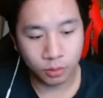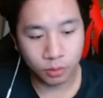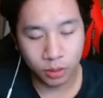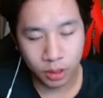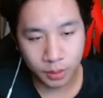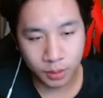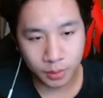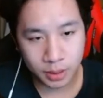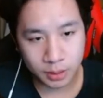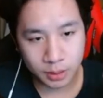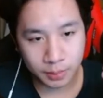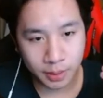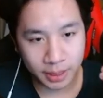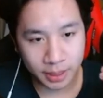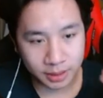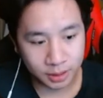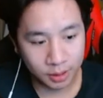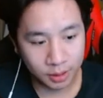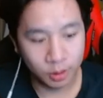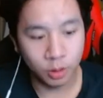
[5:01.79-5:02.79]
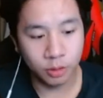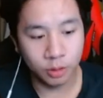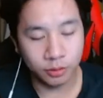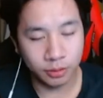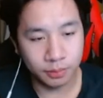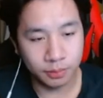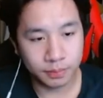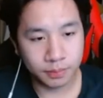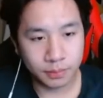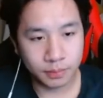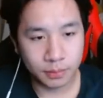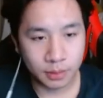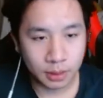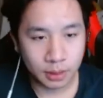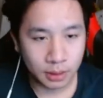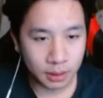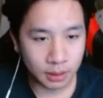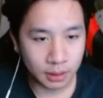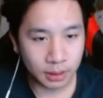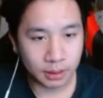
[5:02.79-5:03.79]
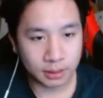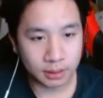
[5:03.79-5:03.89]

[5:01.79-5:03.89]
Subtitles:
I'm going to multiply 2 of them. And